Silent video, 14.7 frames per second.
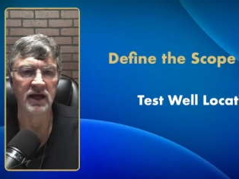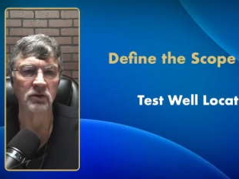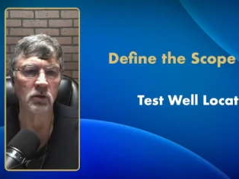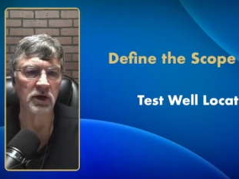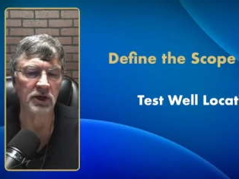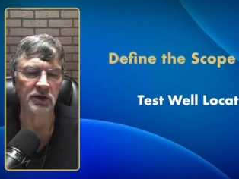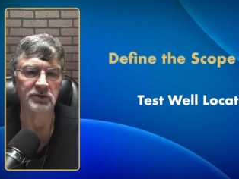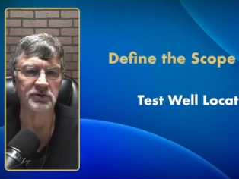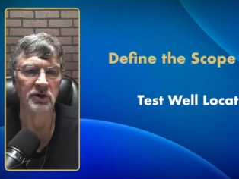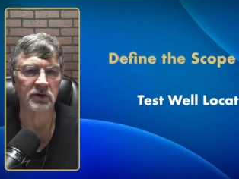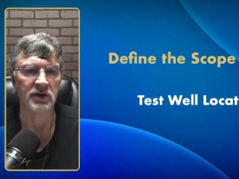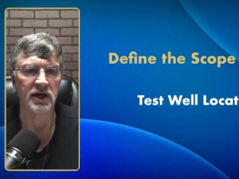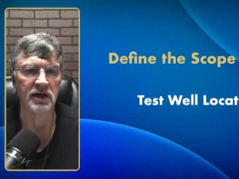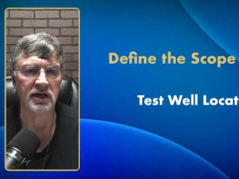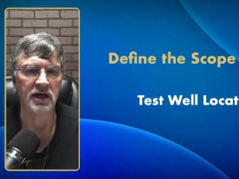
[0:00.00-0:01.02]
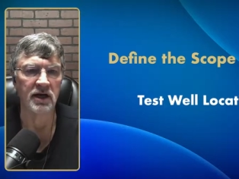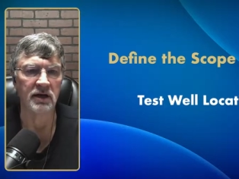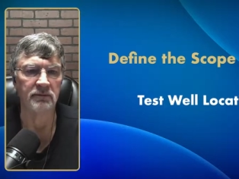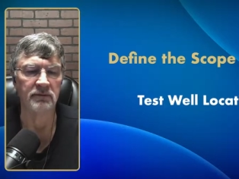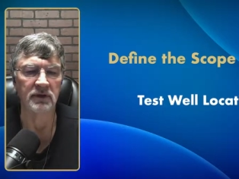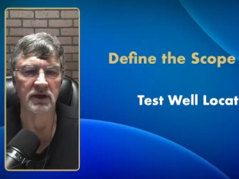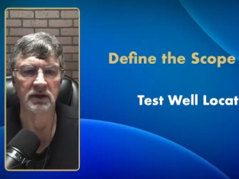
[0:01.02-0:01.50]
ag wells? Are
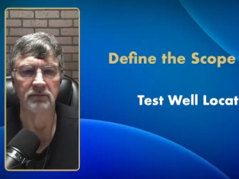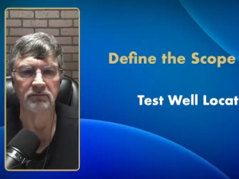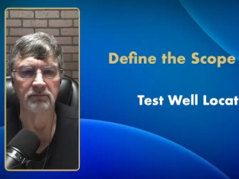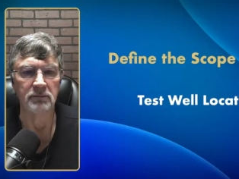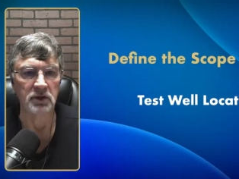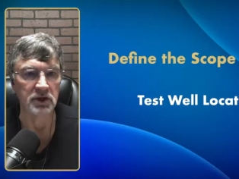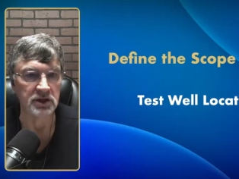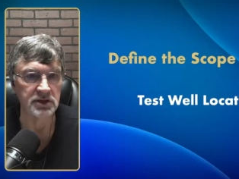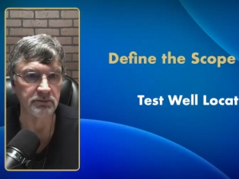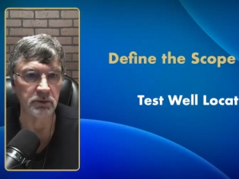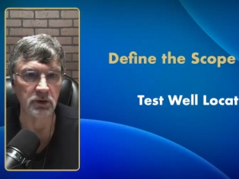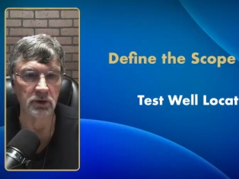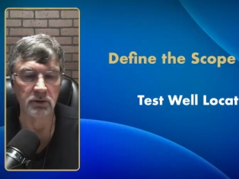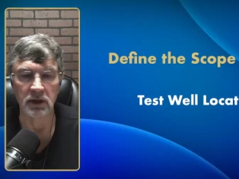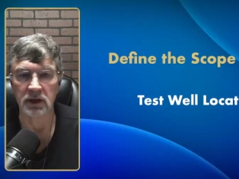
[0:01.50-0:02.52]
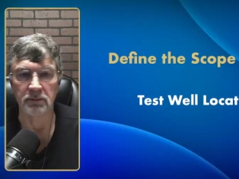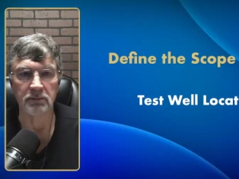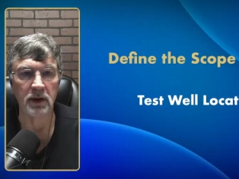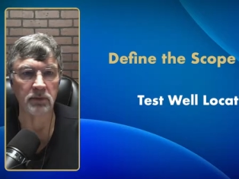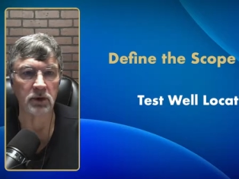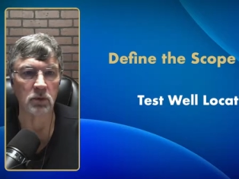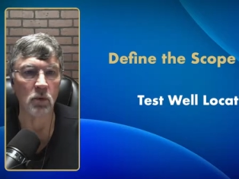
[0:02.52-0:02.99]
they
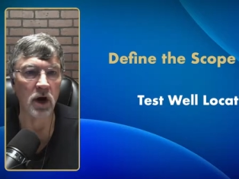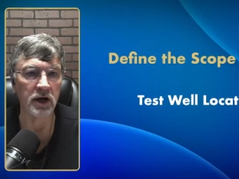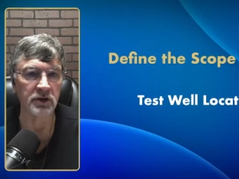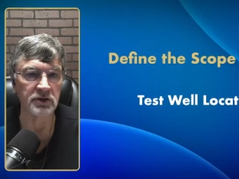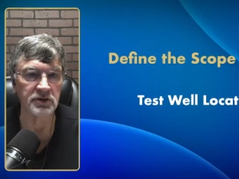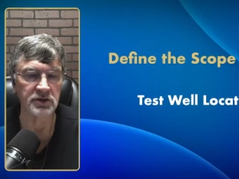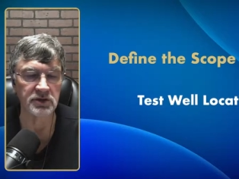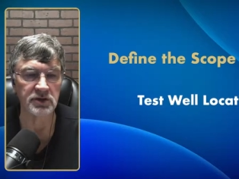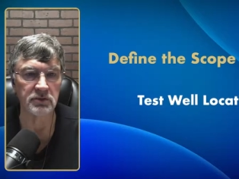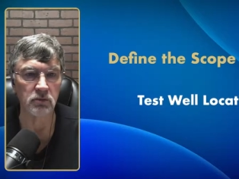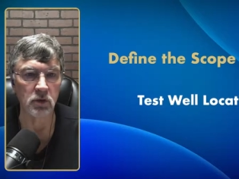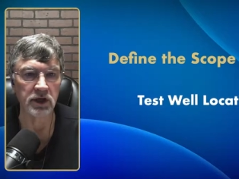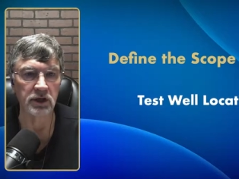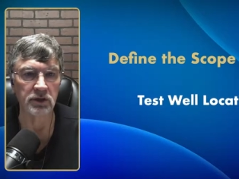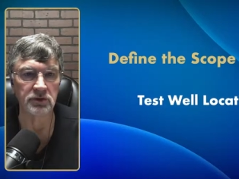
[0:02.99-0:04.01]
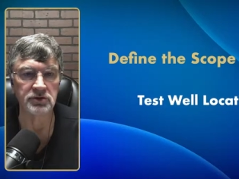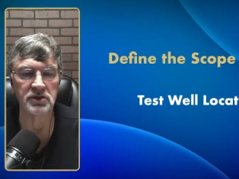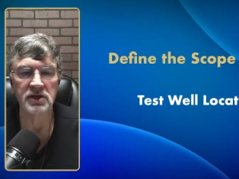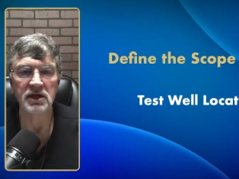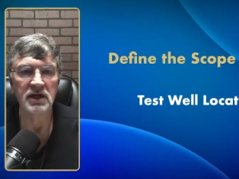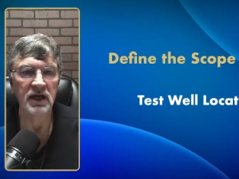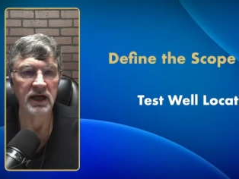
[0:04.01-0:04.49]
municipal public water system
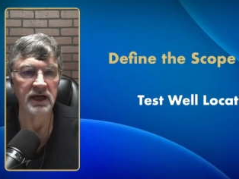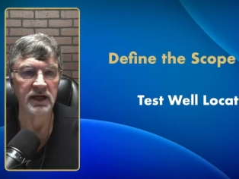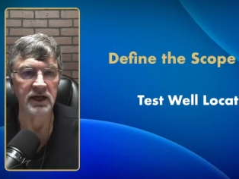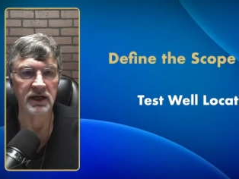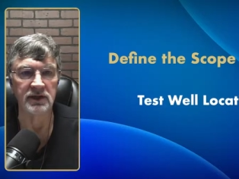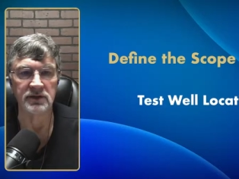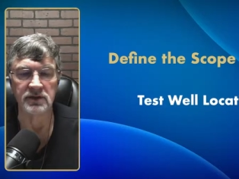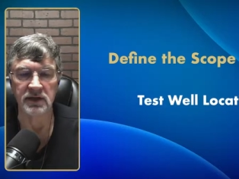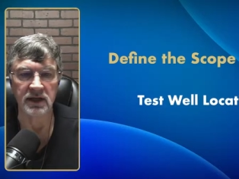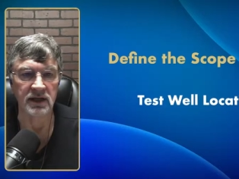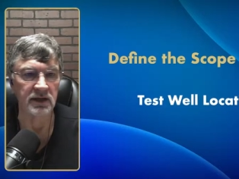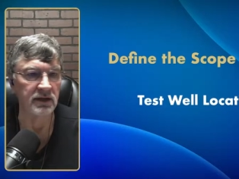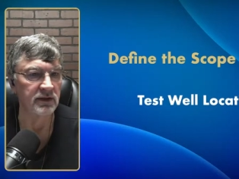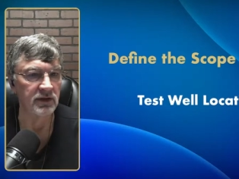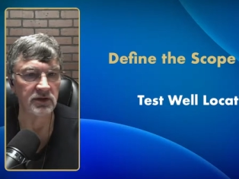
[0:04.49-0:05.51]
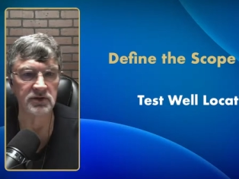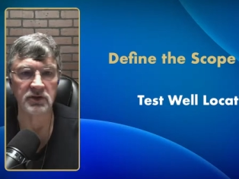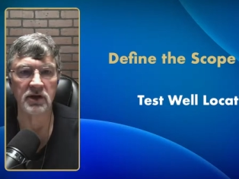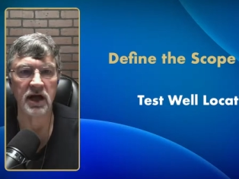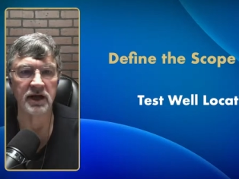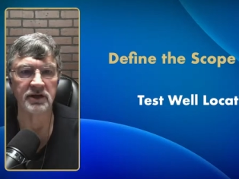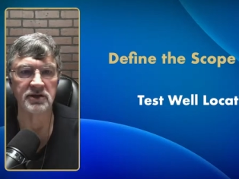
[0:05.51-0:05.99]
wells? And
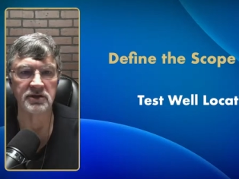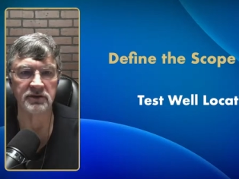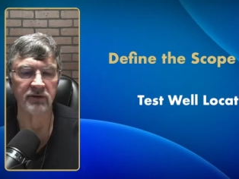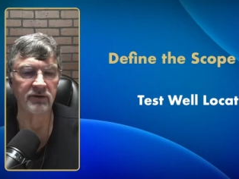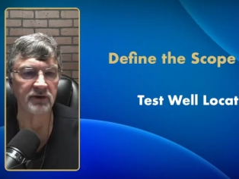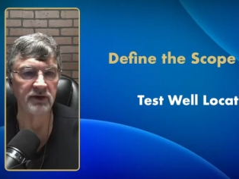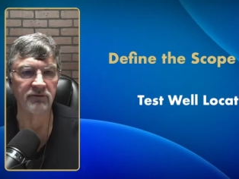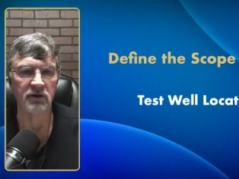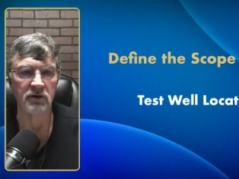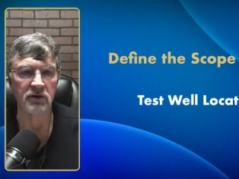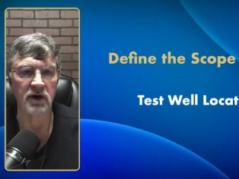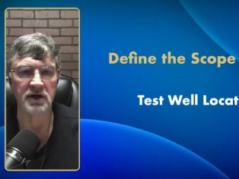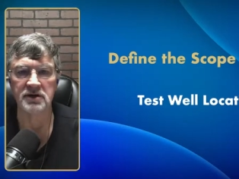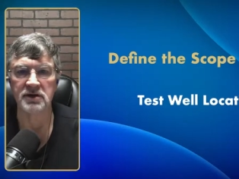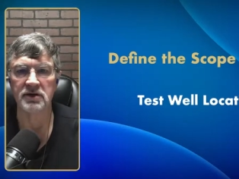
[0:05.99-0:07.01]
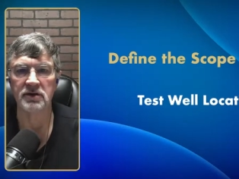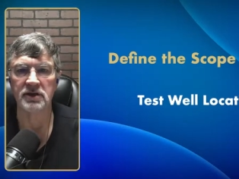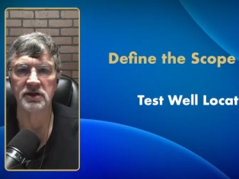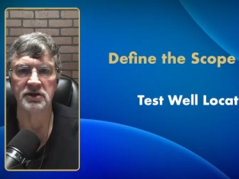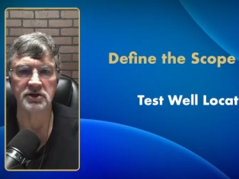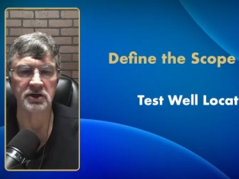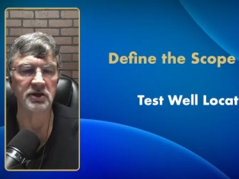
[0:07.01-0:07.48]
there's a lot of just different
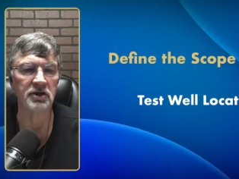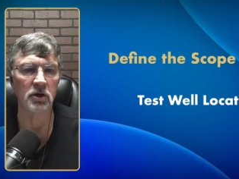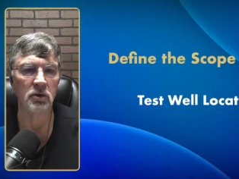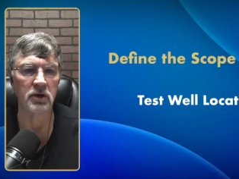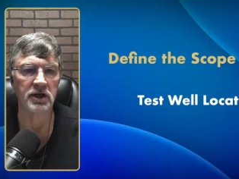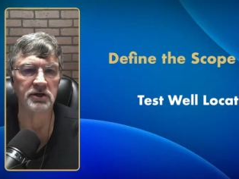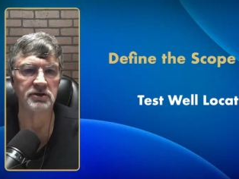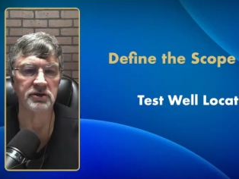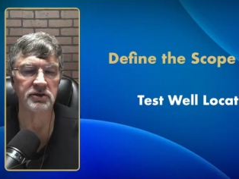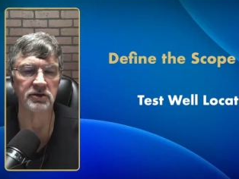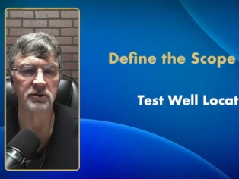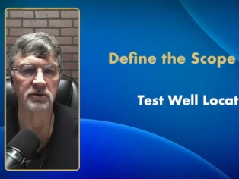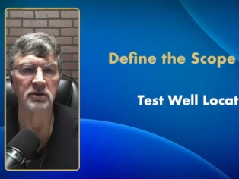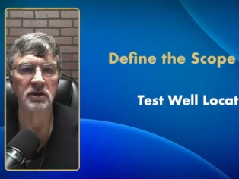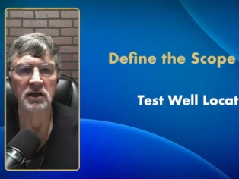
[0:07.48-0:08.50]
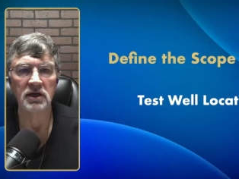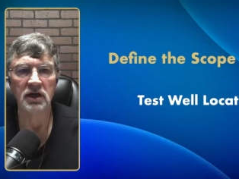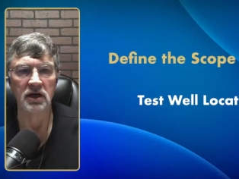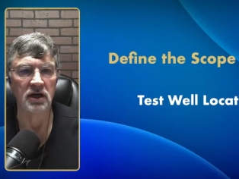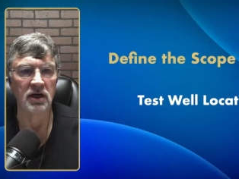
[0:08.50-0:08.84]
criteria that should go into